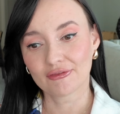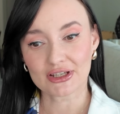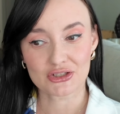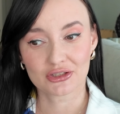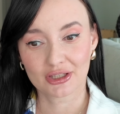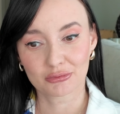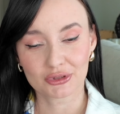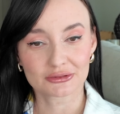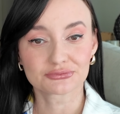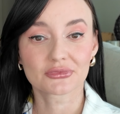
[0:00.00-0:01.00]

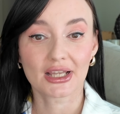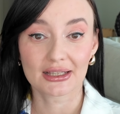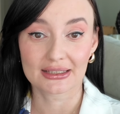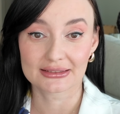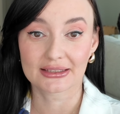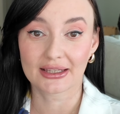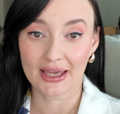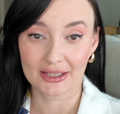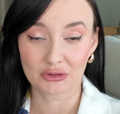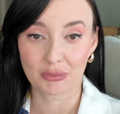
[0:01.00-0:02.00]
fashionable, classy
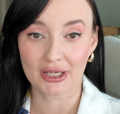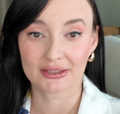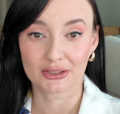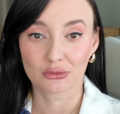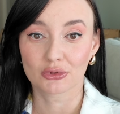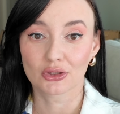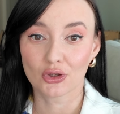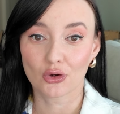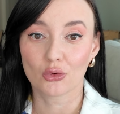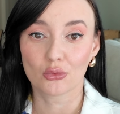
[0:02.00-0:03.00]
handbag that will
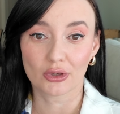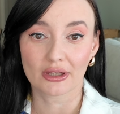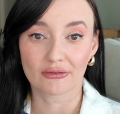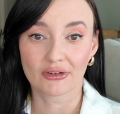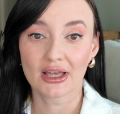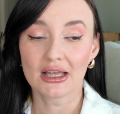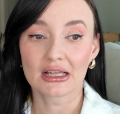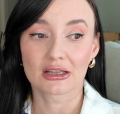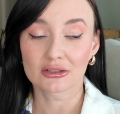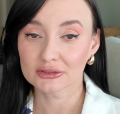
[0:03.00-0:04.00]
go with
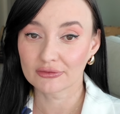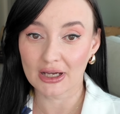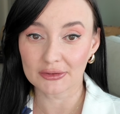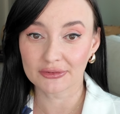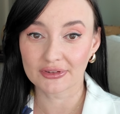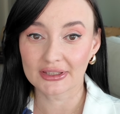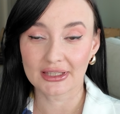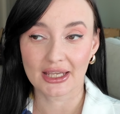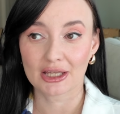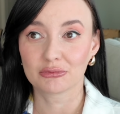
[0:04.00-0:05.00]
lots of outfits.
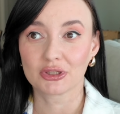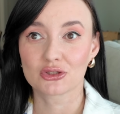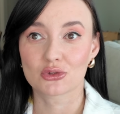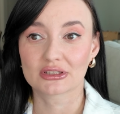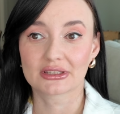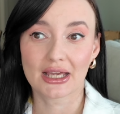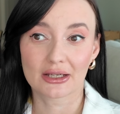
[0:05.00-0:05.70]
They can be dressed